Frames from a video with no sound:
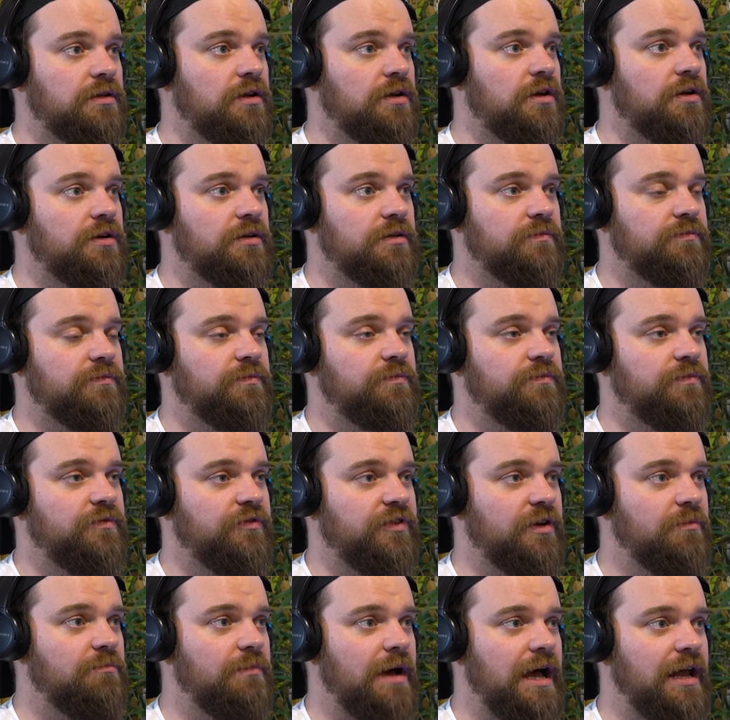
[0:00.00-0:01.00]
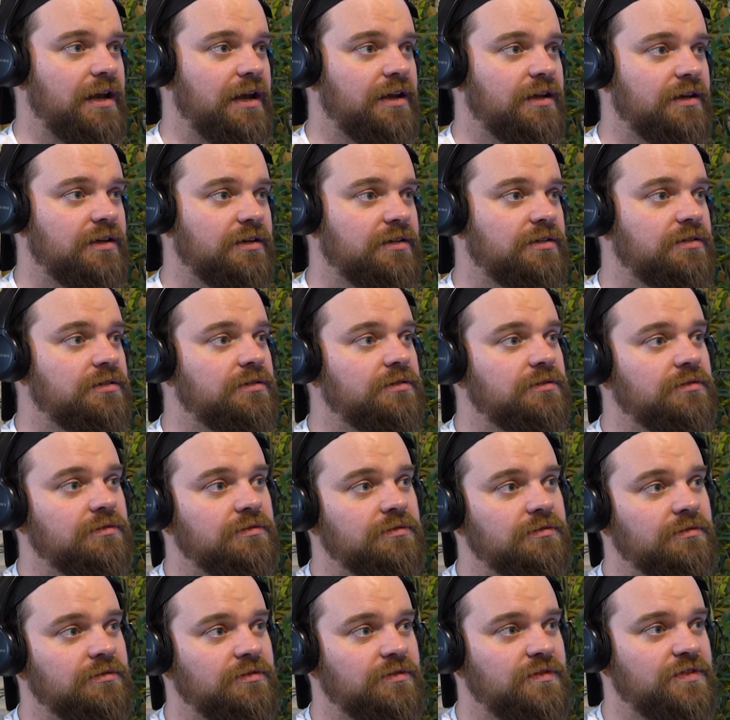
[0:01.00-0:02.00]
like Finn Balor,
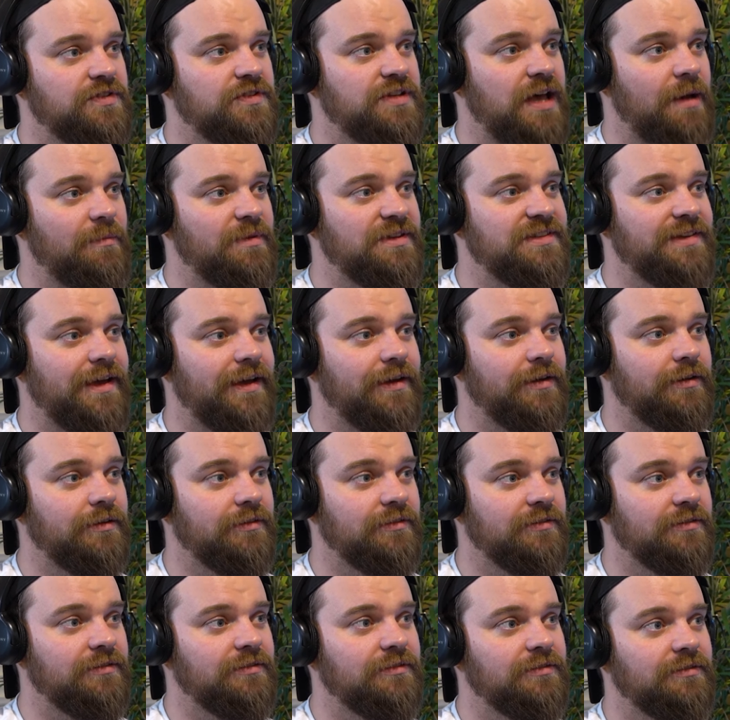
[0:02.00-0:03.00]
Sami Zayn.